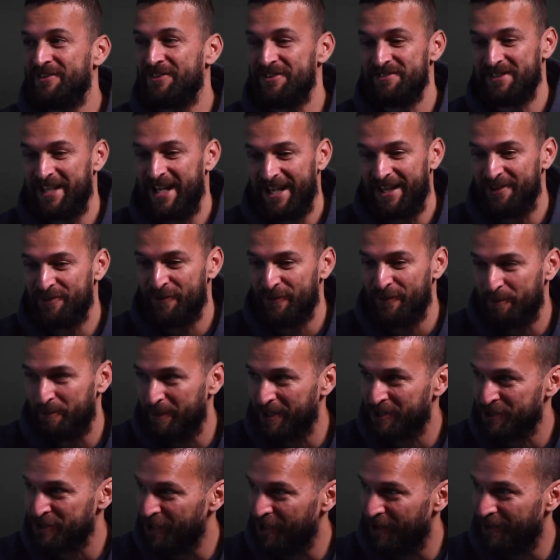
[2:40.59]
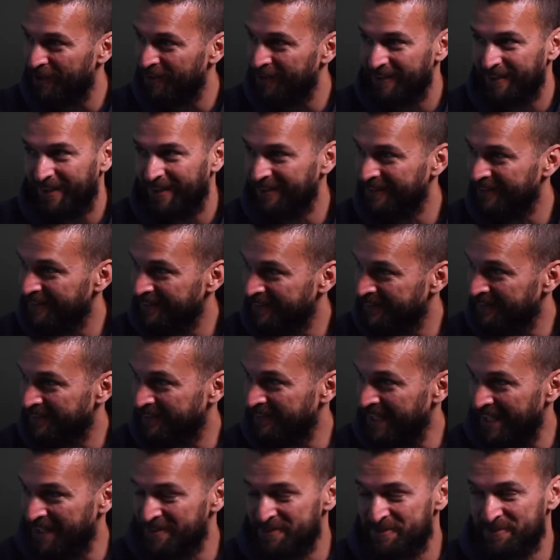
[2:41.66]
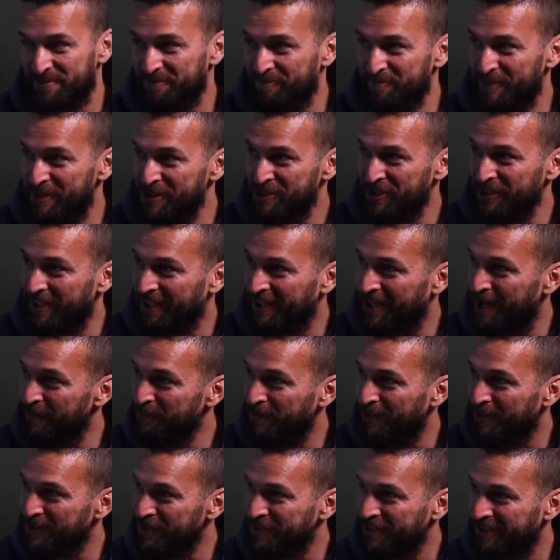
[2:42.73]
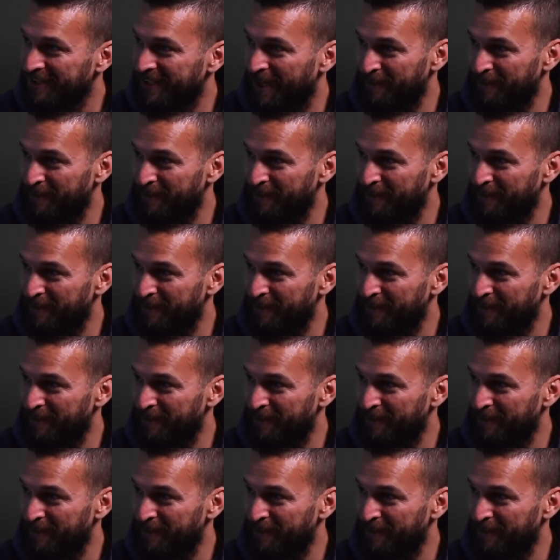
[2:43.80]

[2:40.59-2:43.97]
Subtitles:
just getting to the big show, that is mission accomplished.